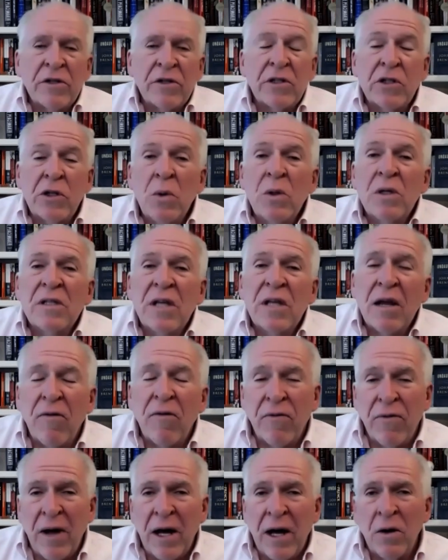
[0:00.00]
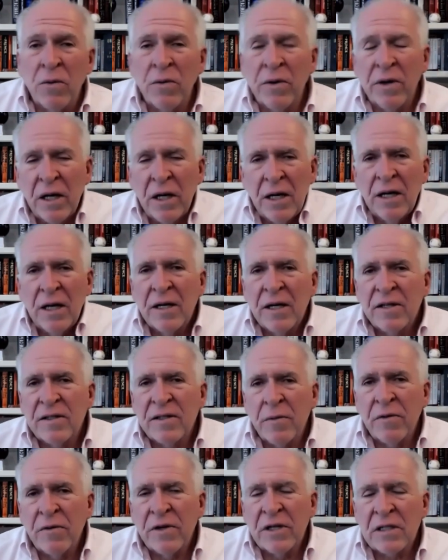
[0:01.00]
as soon as they found
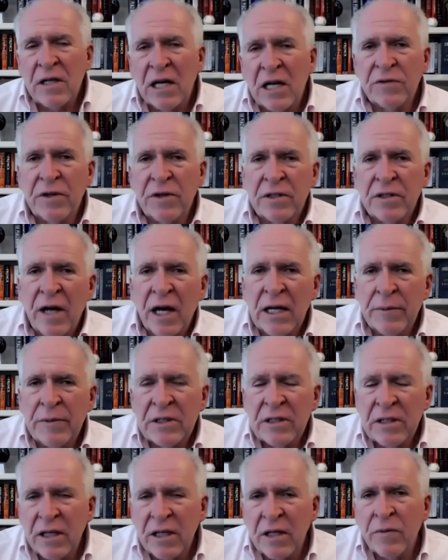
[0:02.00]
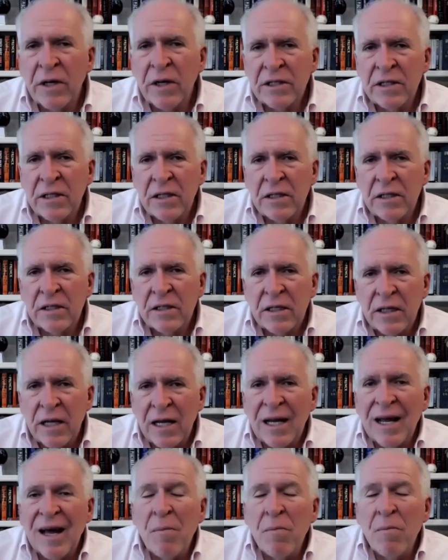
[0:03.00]
some of these classified documents at the residence,
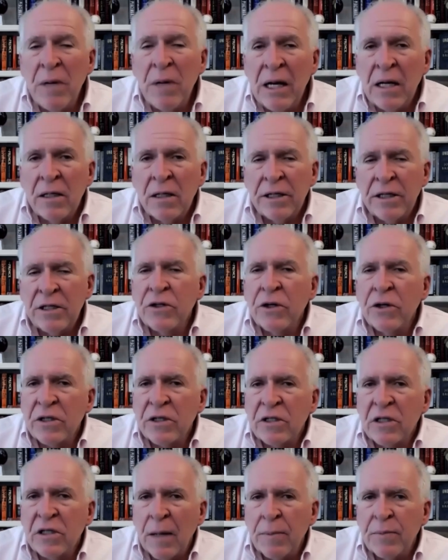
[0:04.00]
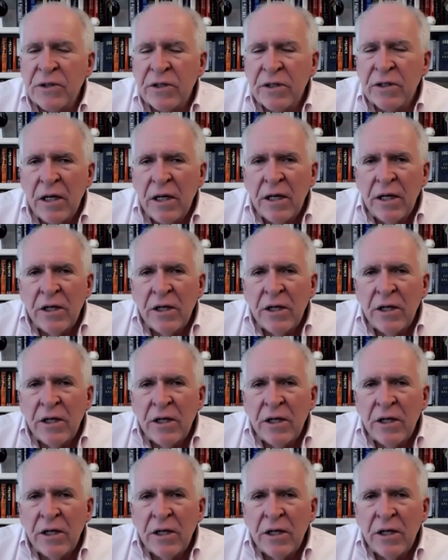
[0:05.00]
they immediately took steps